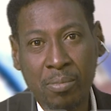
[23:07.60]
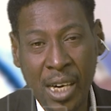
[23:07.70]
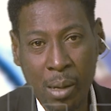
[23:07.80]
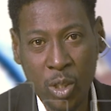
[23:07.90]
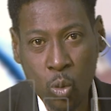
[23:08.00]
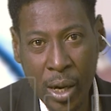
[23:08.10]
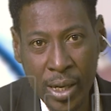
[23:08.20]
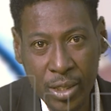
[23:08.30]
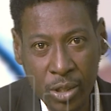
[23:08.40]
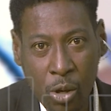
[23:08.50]
My name is
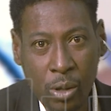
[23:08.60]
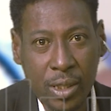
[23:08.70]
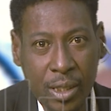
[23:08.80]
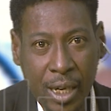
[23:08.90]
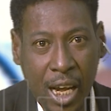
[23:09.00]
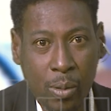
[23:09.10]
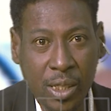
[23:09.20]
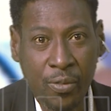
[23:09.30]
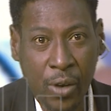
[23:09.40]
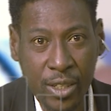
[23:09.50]
Wally Scott. Like I always
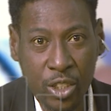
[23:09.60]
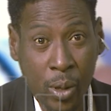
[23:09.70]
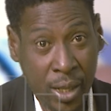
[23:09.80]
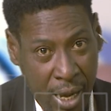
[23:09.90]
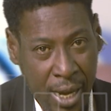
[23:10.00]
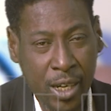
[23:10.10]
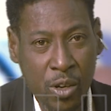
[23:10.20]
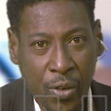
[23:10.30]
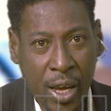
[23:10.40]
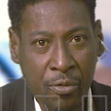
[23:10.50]
advise you at the end
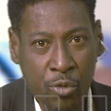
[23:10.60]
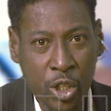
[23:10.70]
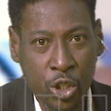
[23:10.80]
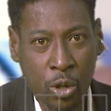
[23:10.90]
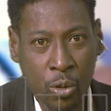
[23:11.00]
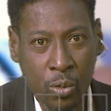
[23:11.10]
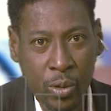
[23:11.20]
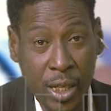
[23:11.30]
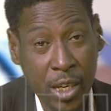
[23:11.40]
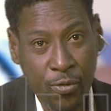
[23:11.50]
of every show,
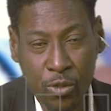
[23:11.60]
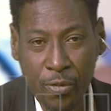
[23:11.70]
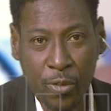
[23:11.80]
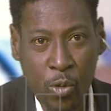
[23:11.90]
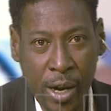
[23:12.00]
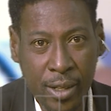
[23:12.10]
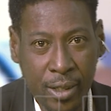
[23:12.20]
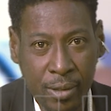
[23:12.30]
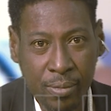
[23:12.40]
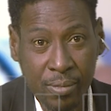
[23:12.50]
if not for
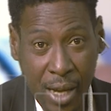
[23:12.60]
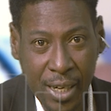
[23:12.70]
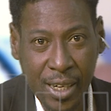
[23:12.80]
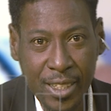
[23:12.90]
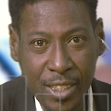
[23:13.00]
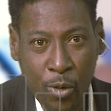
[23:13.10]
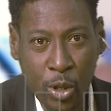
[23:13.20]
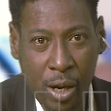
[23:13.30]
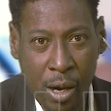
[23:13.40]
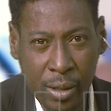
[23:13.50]
anything, at least for
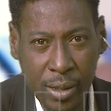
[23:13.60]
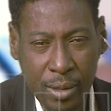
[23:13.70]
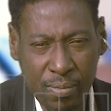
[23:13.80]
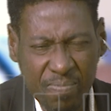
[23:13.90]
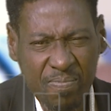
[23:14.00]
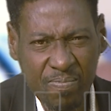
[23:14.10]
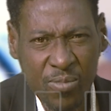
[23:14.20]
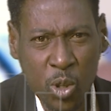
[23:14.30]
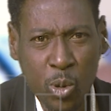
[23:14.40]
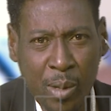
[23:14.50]
your heart,
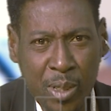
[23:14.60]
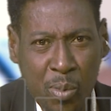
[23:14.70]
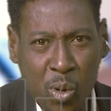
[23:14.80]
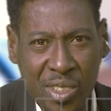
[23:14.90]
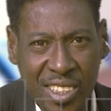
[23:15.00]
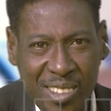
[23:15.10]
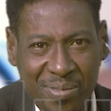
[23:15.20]
do some sports.